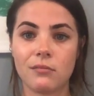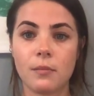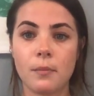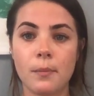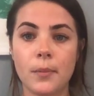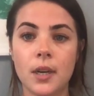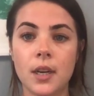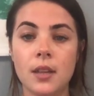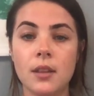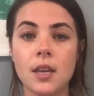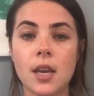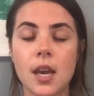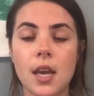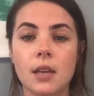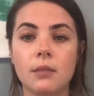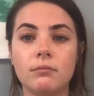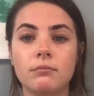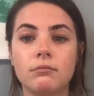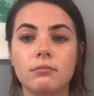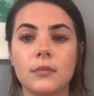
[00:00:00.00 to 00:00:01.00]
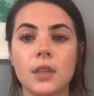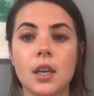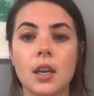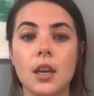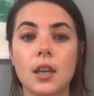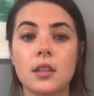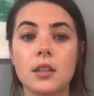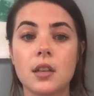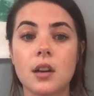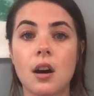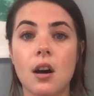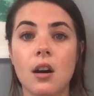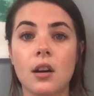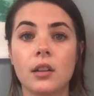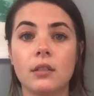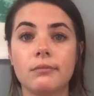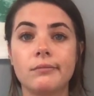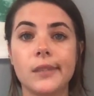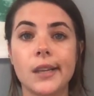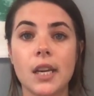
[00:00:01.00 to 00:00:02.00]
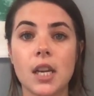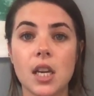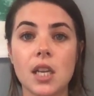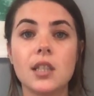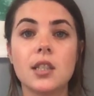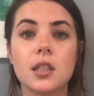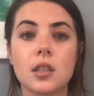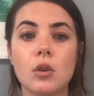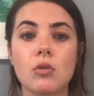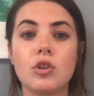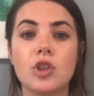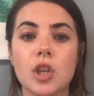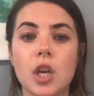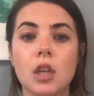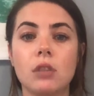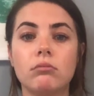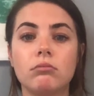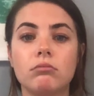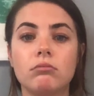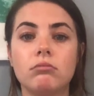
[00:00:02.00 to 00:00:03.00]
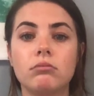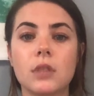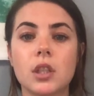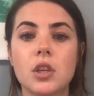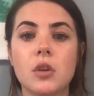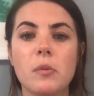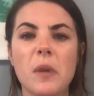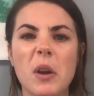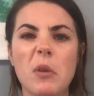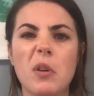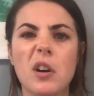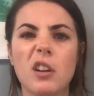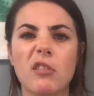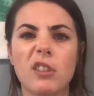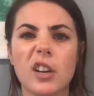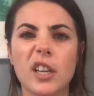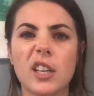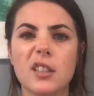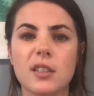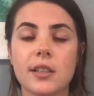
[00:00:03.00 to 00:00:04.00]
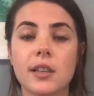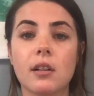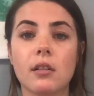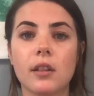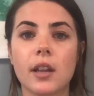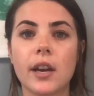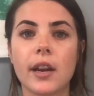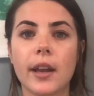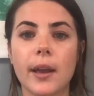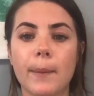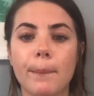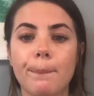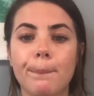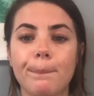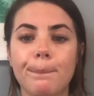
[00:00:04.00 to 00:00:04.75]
But in the end, he's a dog, and he eats his own shit, so you might want to reconsider letting him.